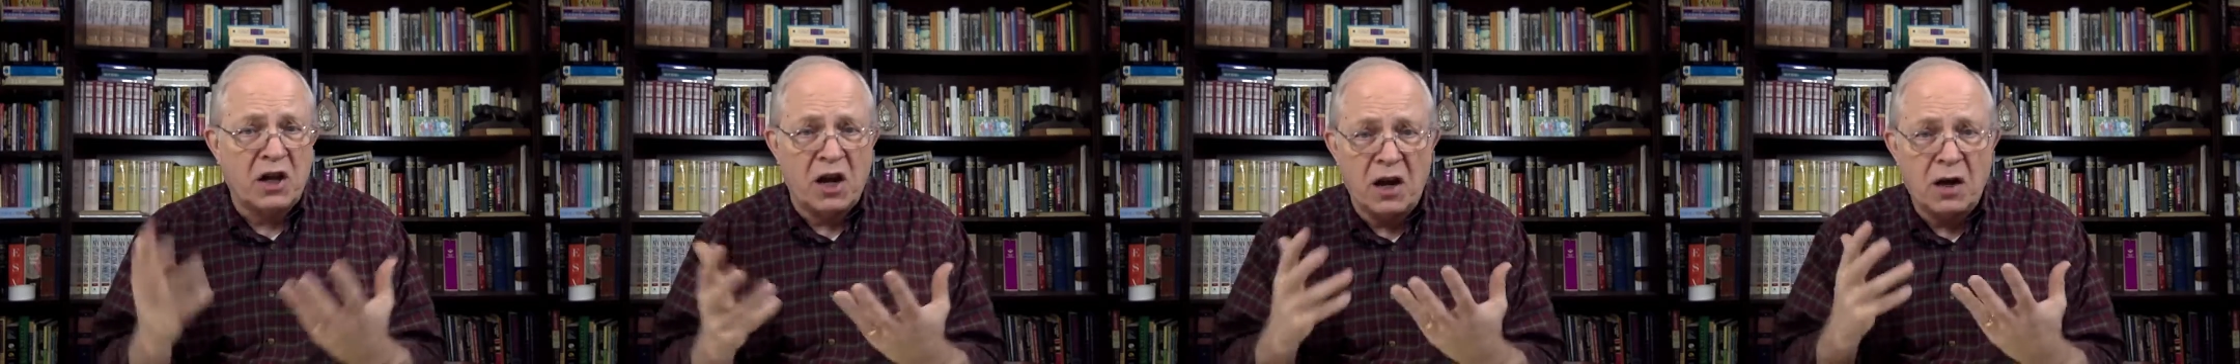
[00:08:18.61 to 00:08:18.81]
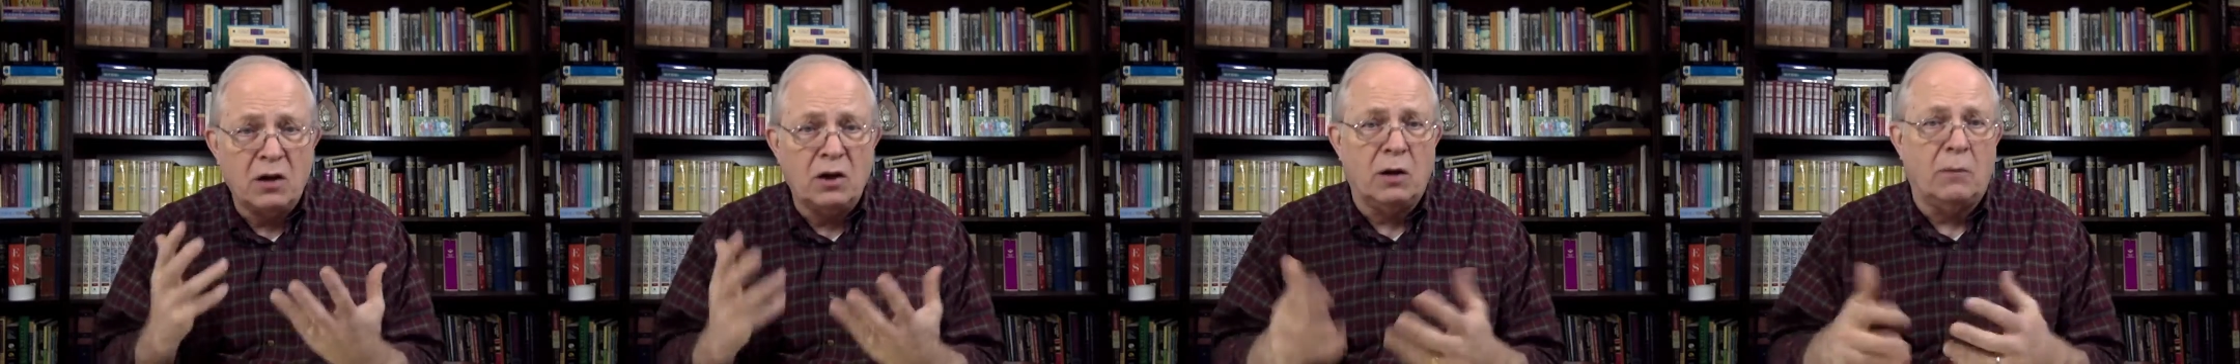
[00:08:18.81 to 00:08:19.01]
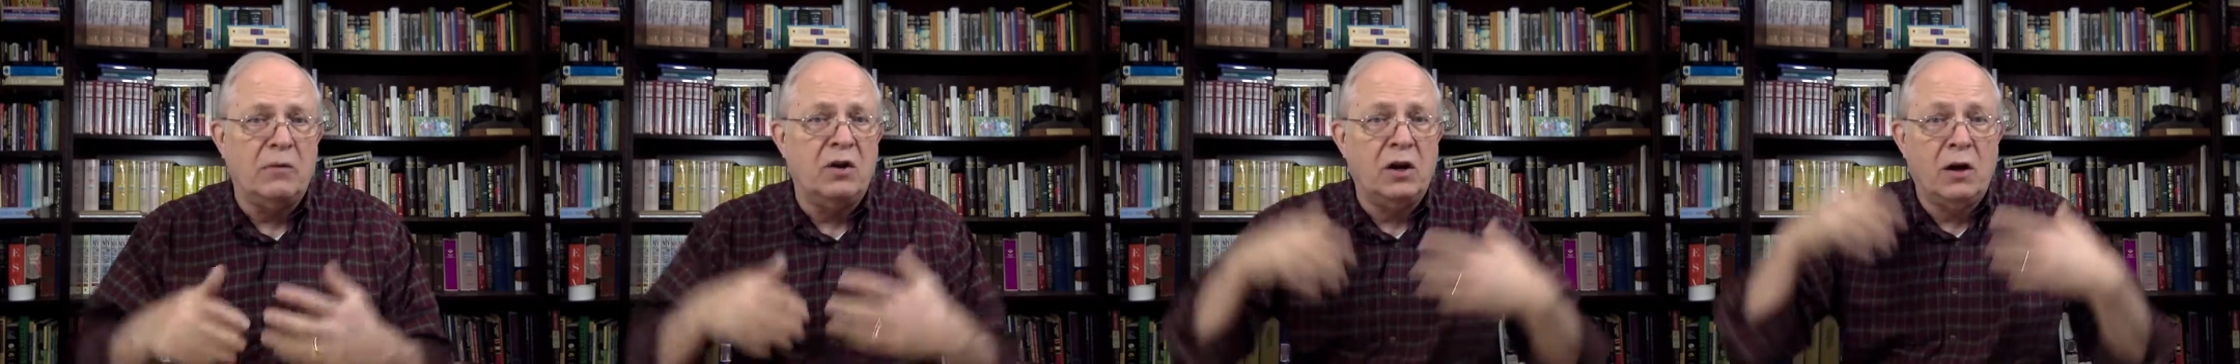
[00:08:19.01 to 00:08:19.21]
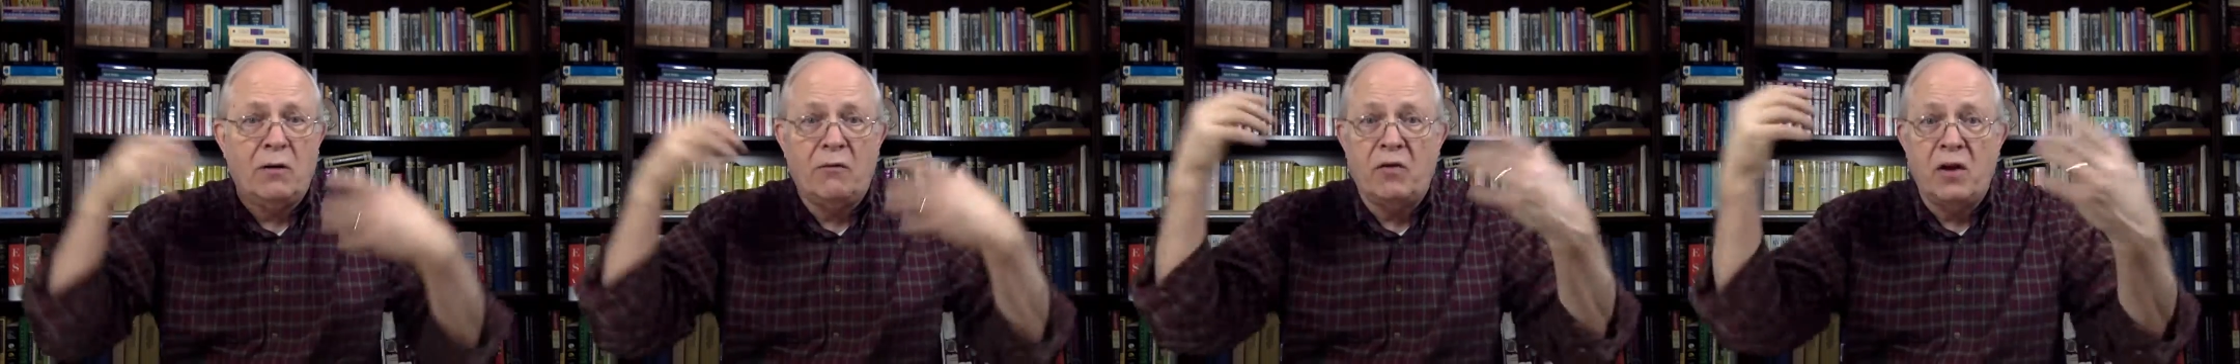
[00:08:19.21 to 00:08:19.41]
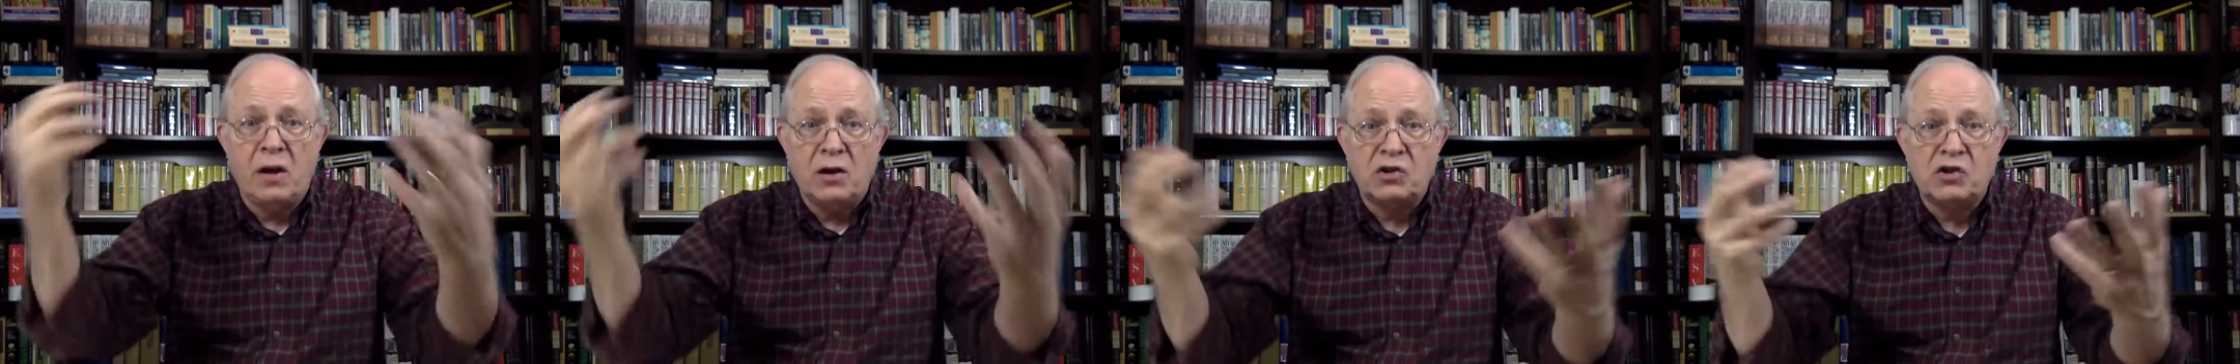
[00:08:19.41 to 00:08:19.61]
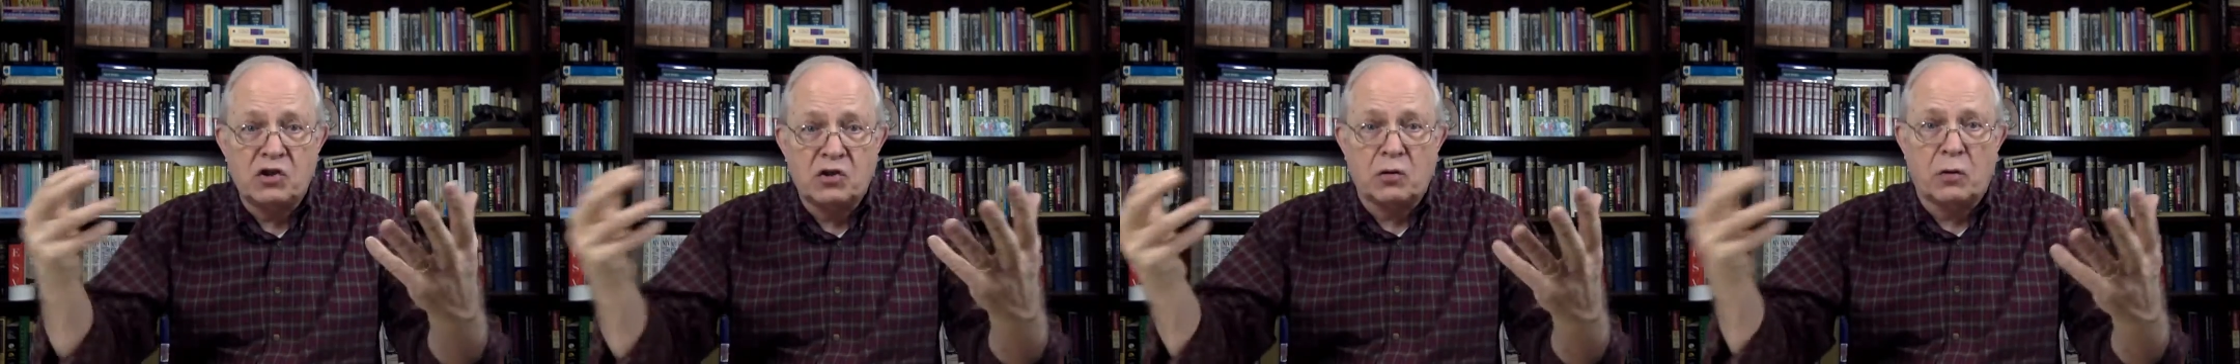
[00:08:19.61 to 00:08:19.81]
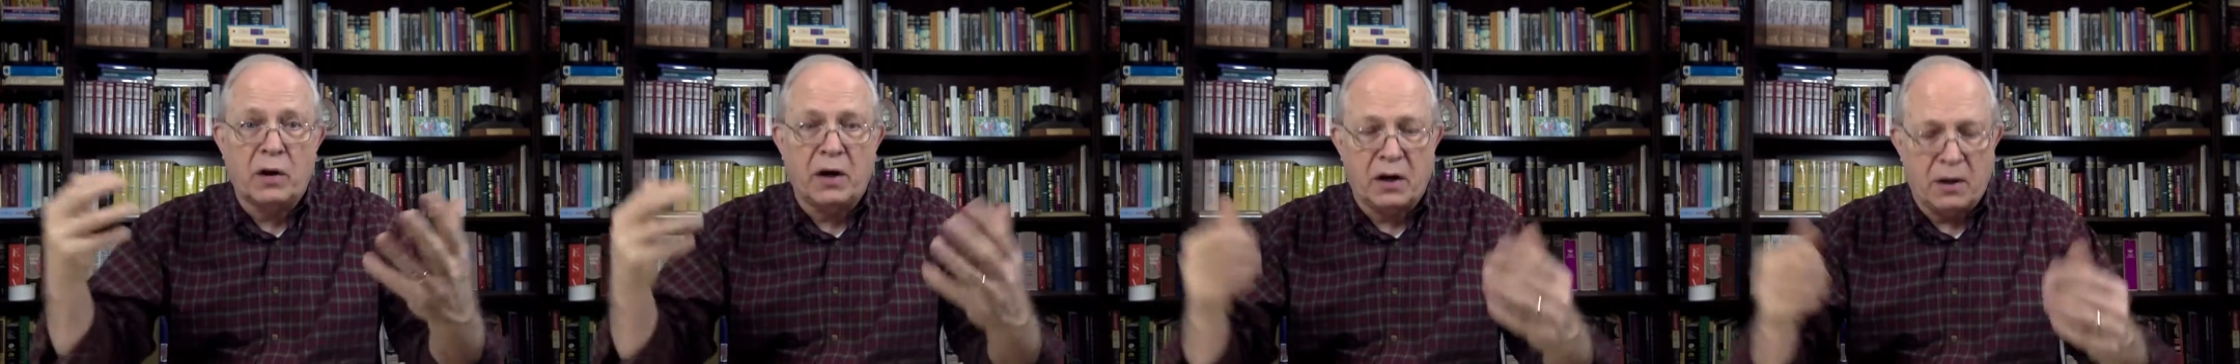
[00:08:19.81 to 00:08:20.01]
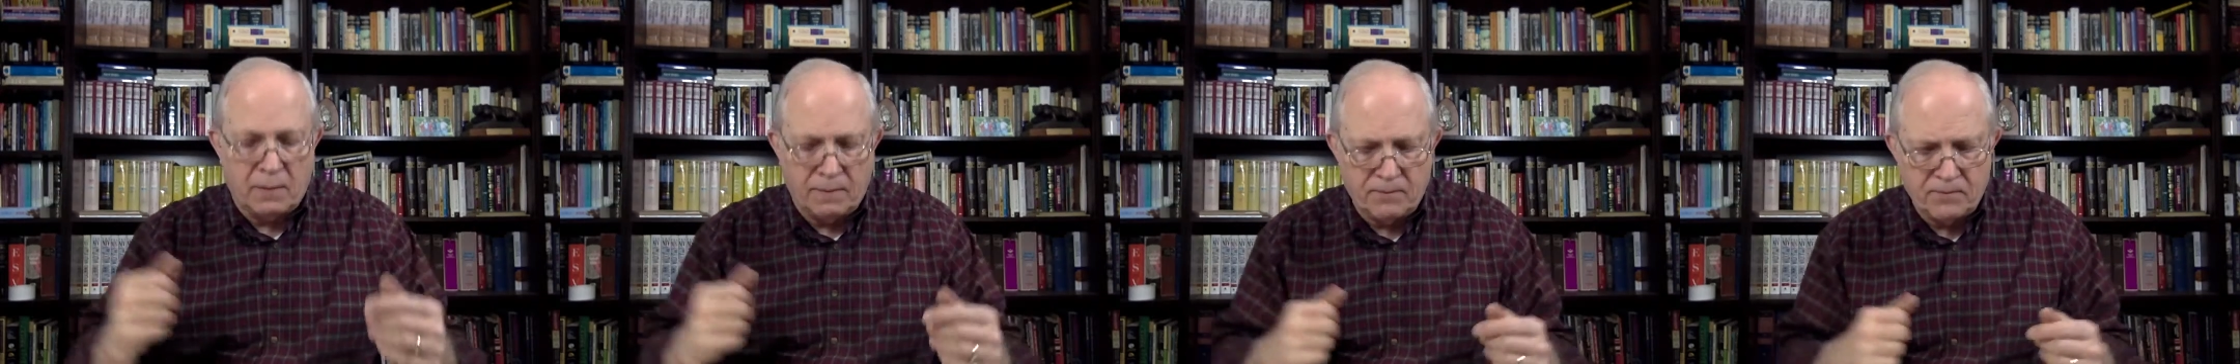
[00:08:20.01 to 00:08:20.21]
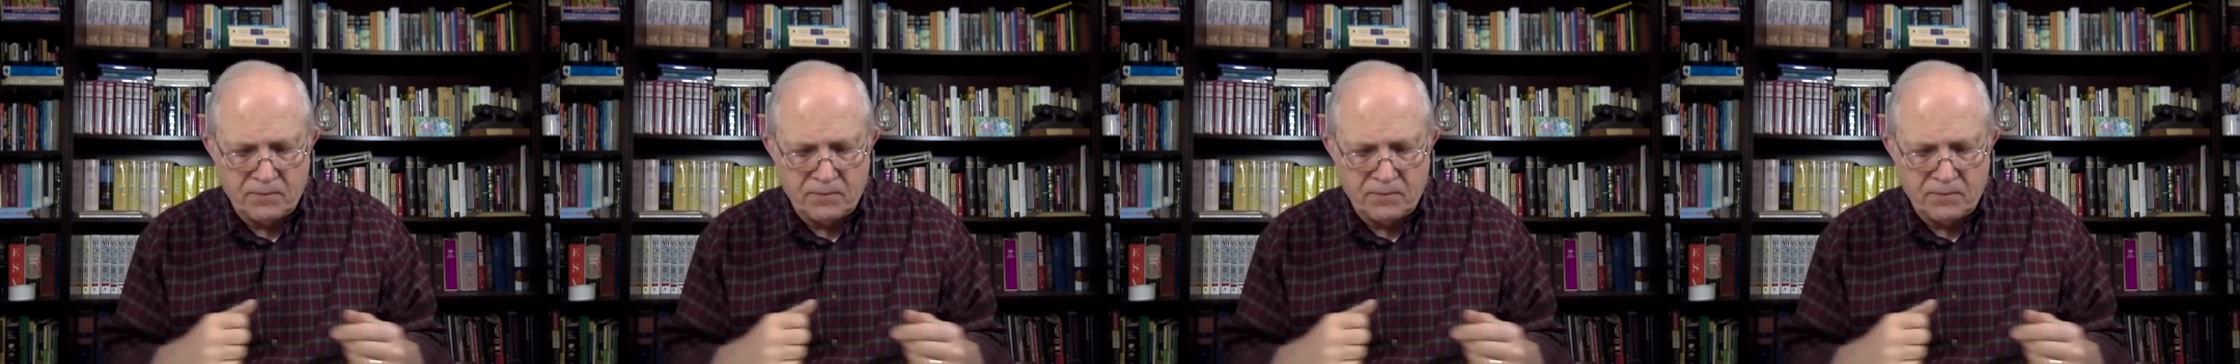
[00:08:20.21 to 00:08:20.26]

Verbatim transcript: kingdom and of history.